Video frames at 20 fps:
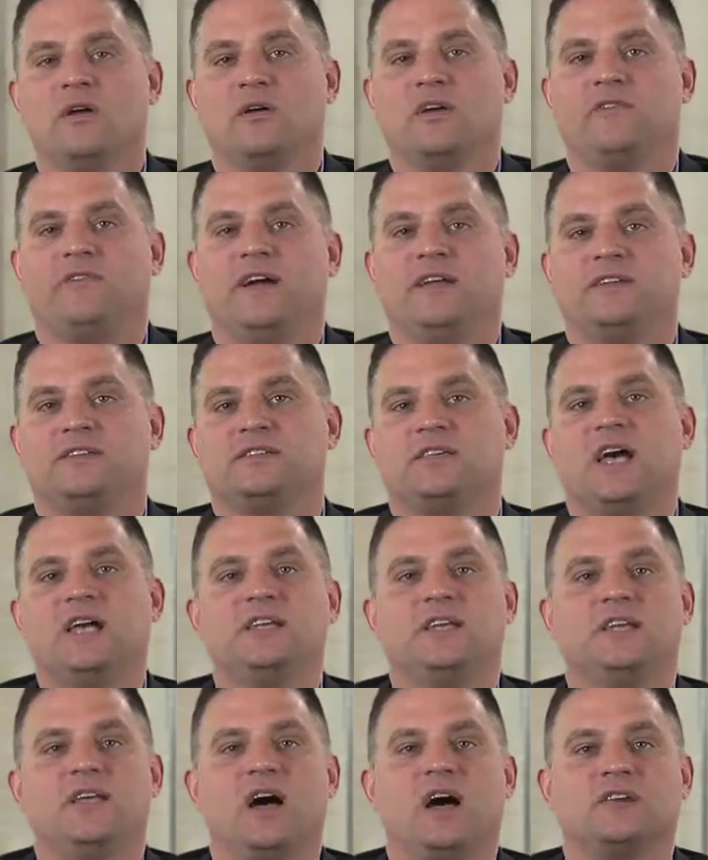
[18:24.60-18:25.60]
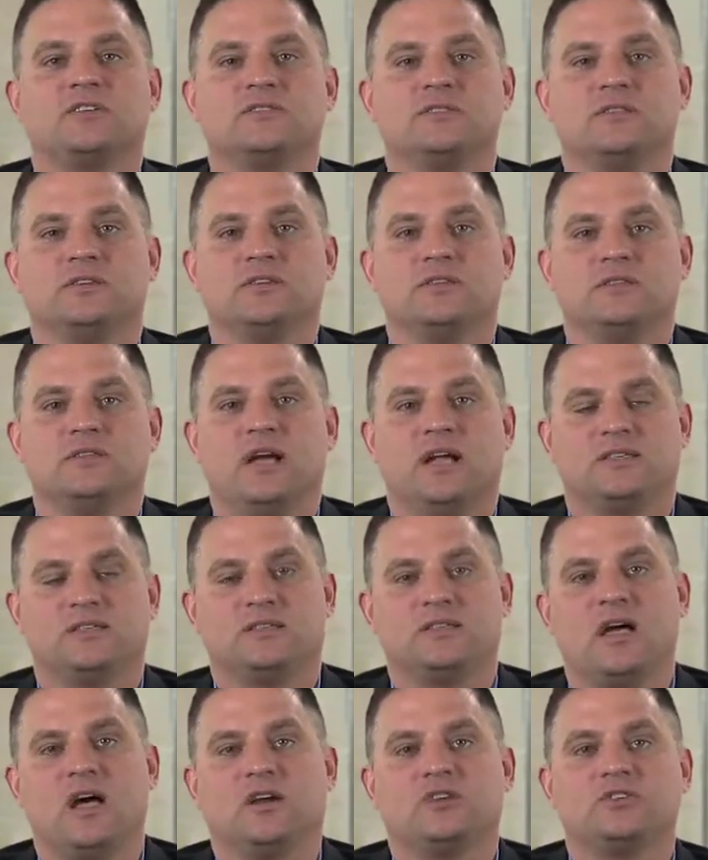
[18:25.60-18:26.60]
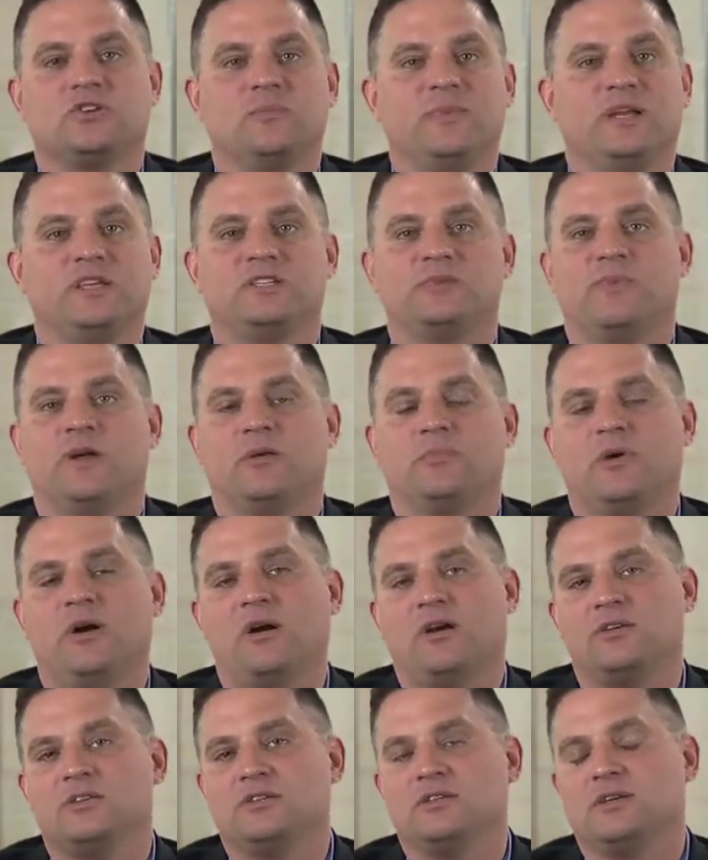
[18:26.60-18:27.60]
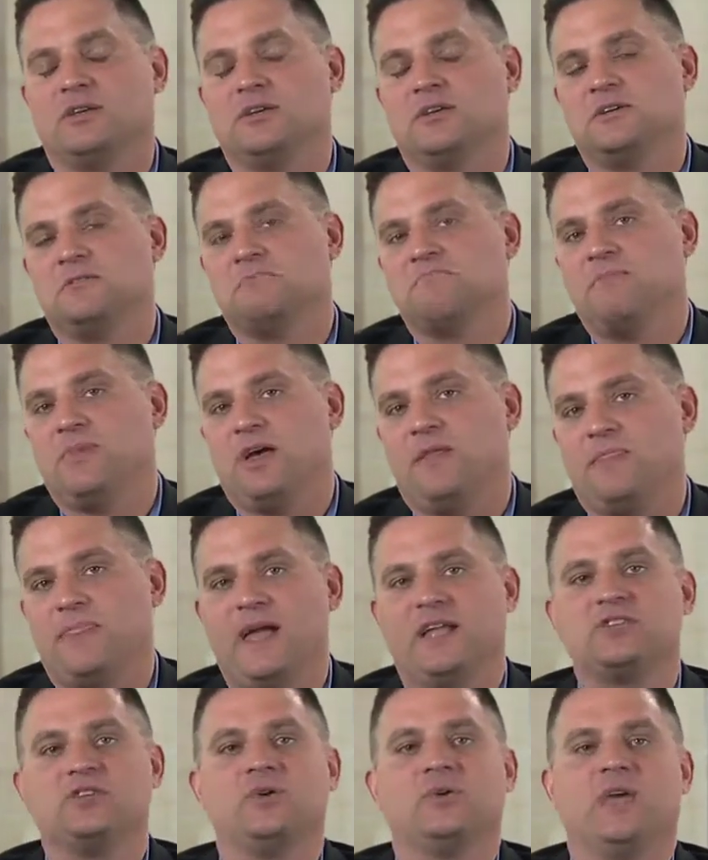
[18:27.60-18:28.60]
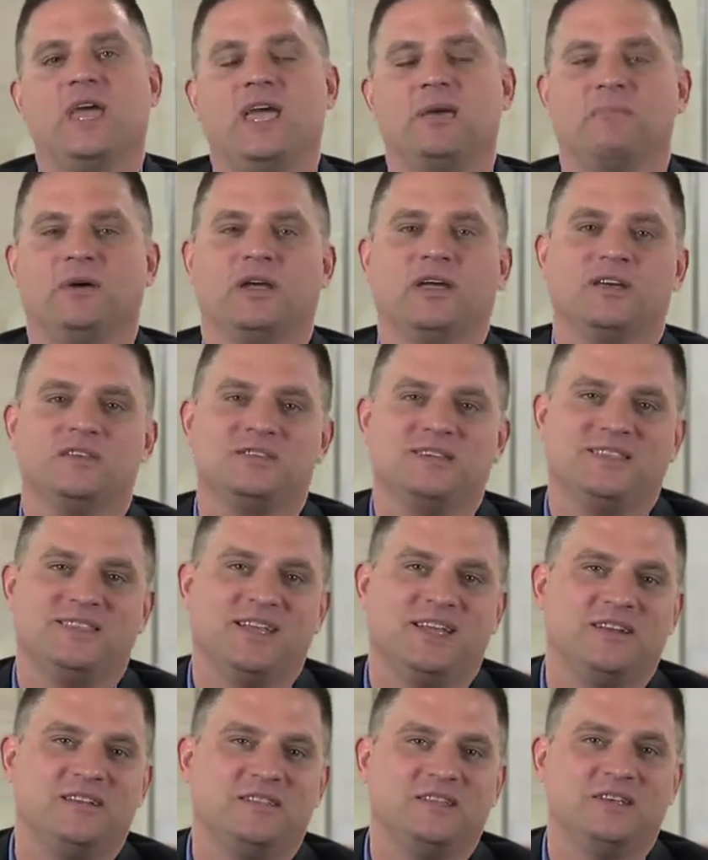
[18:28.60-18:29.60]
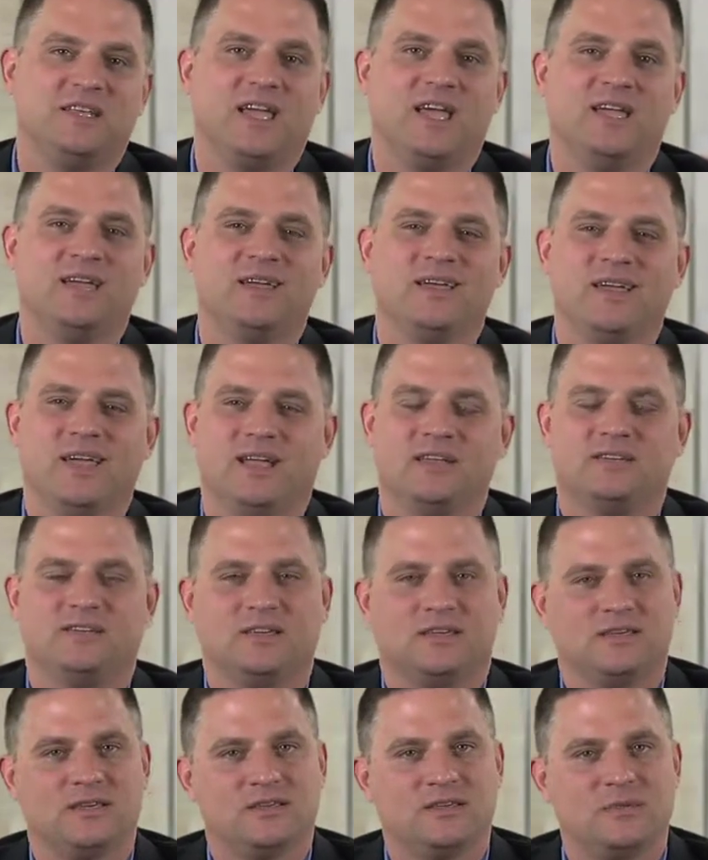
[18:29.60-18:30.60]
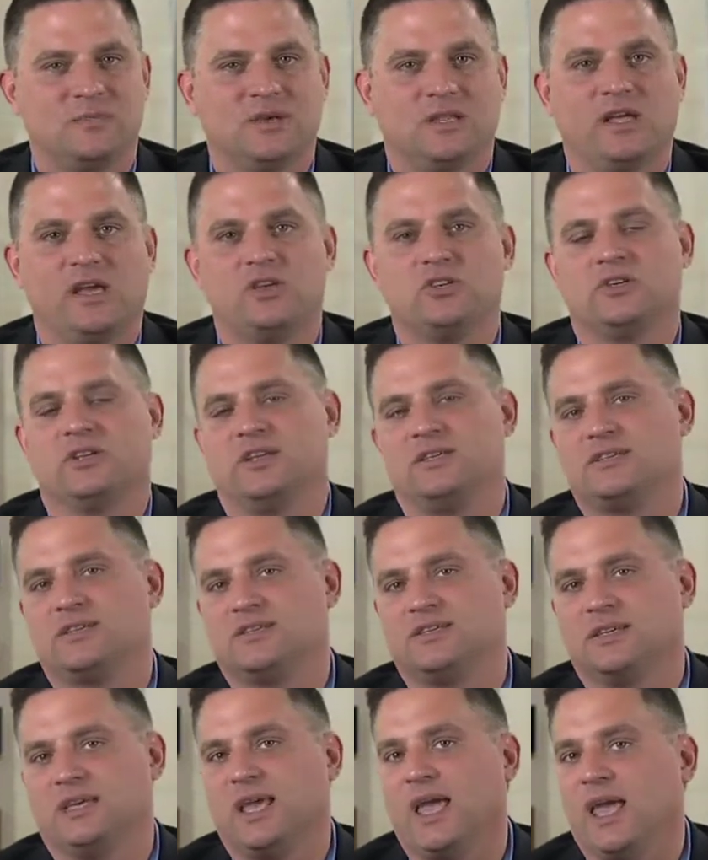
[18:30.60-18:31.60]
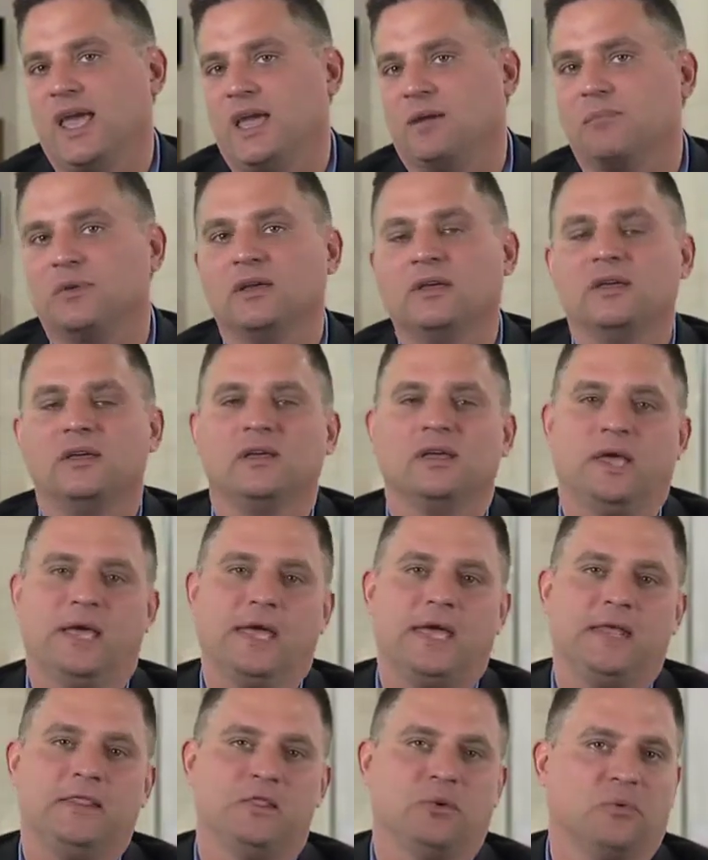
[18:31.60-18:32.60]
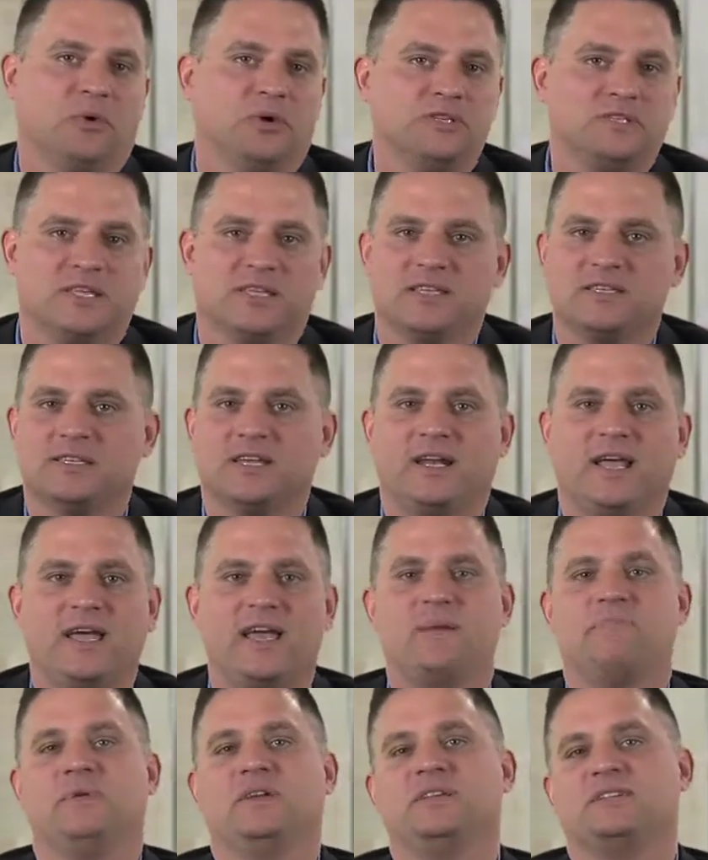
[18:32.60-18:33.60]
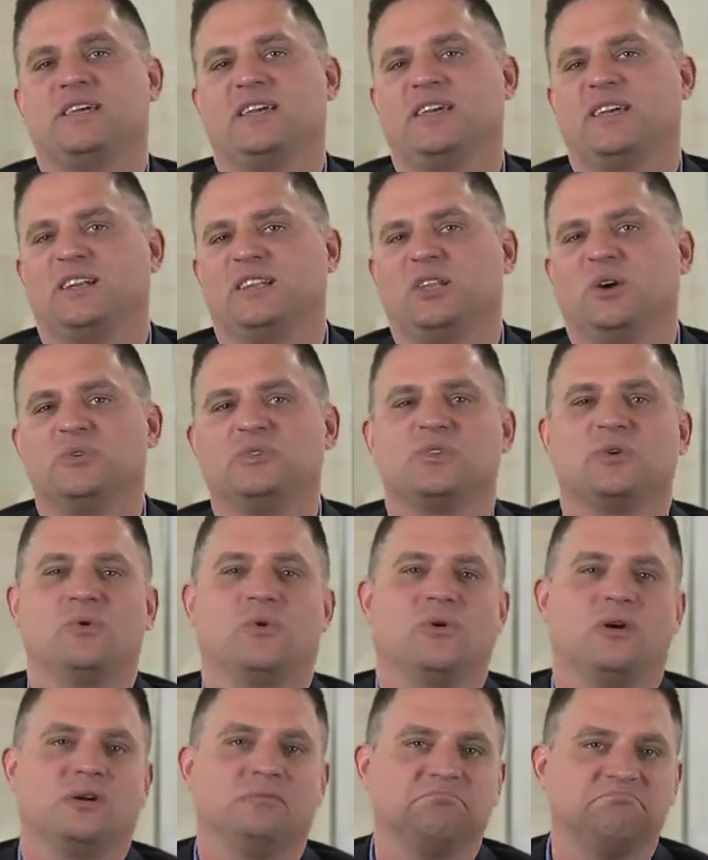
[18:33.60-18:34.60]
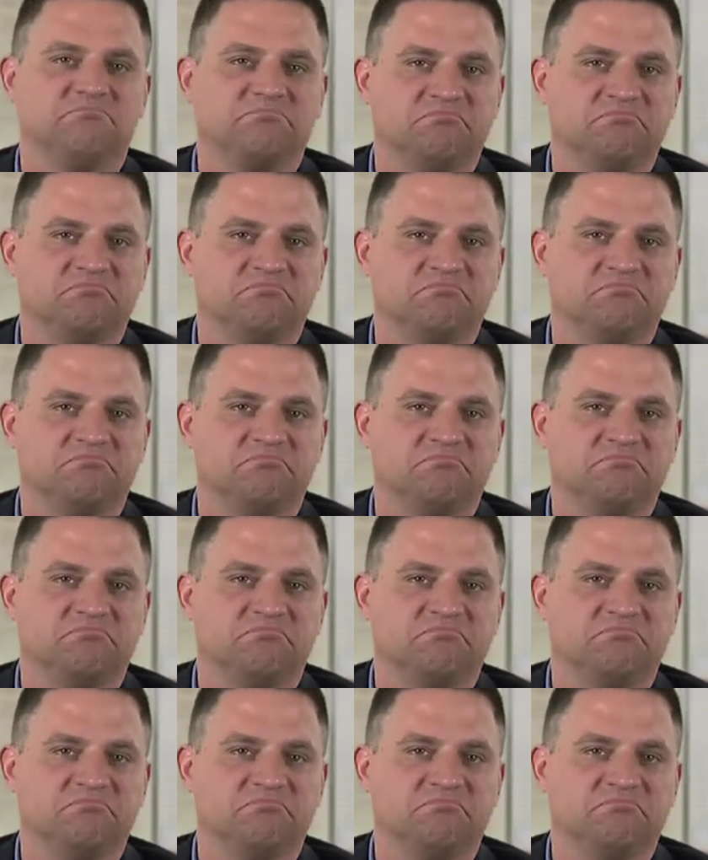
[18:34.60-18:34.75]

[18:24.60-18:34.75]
or if I decide to not stock so many spare parts, that's okay, because at the end of the day, it's just a simulation, it's just a game. And the worst thing that's going to happen is I get a low score.